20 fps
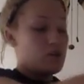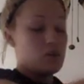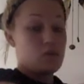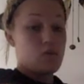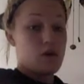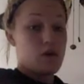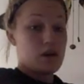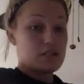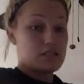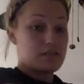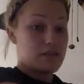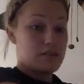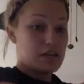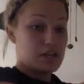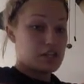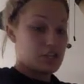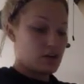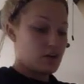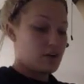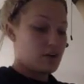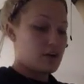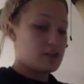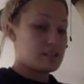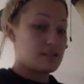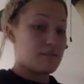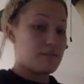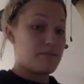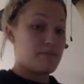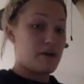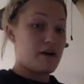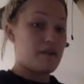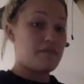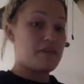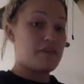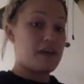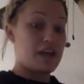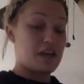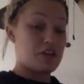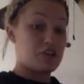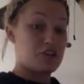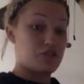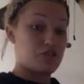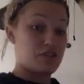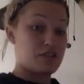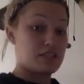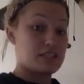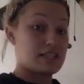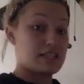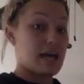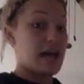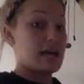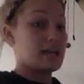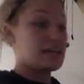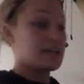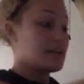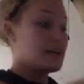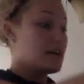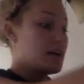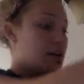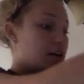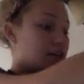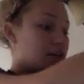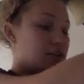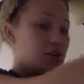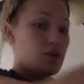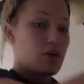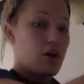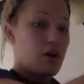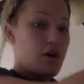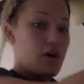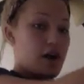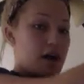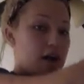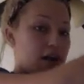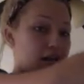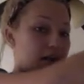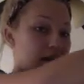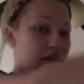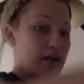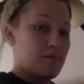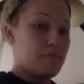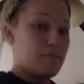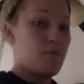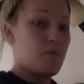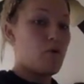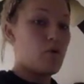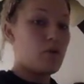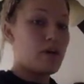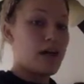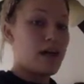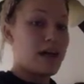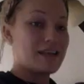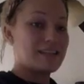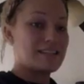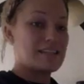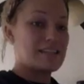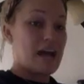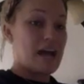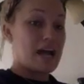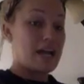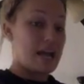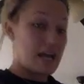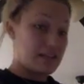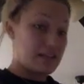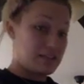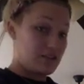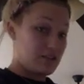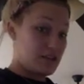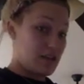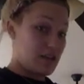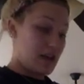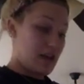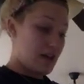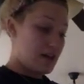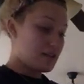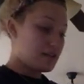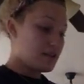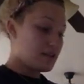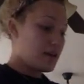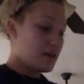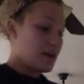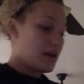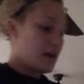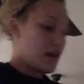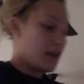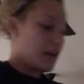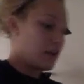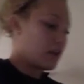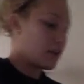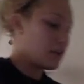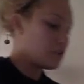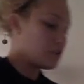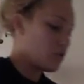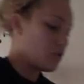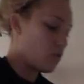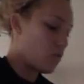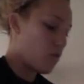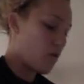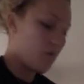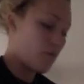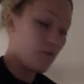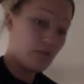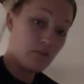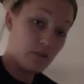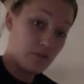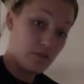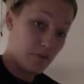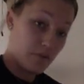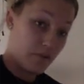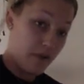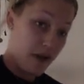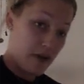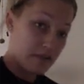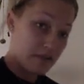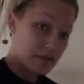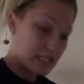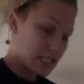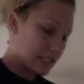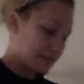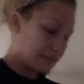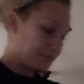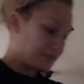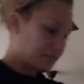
You want to make sure it's above the injury site. So go ahead and pull it as tight as you can, and you're going to do one more loop around.